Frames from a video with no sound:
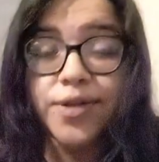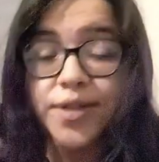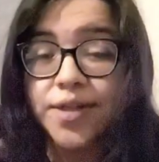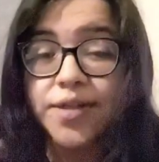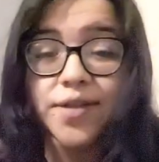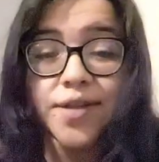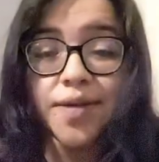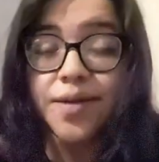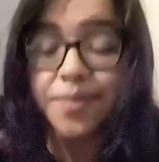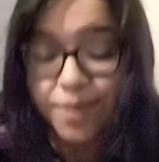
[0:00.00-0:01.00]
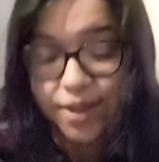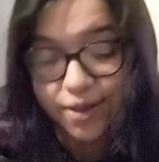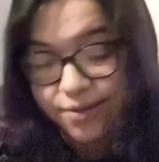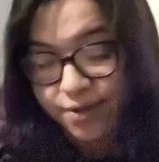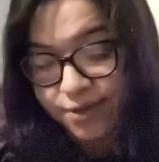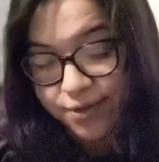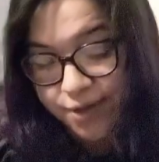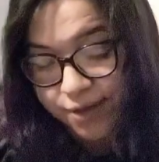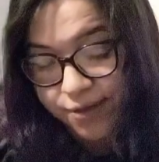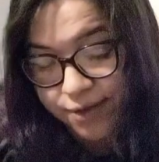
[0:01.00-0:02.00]
Bruce Dickinson kept coming back.
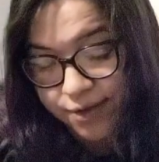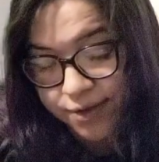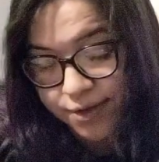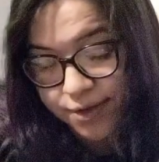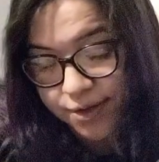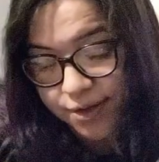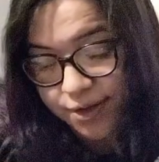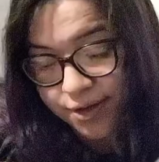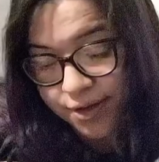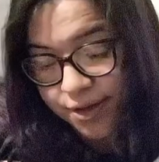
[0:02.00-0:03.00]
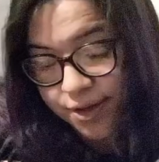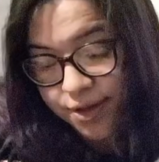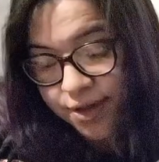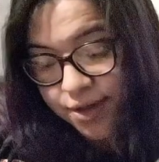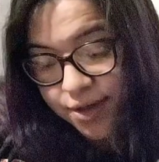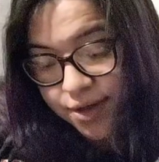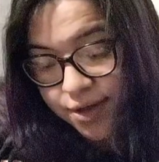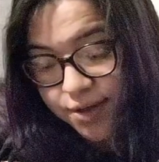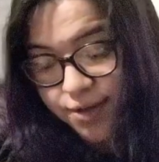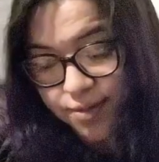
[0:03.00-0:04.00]
Different outfits, just looking
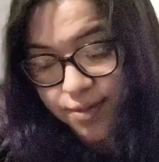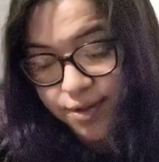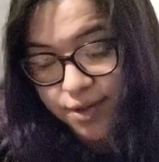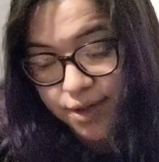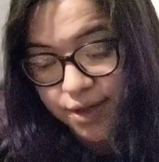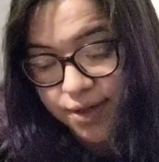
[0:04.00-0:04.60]
awesome.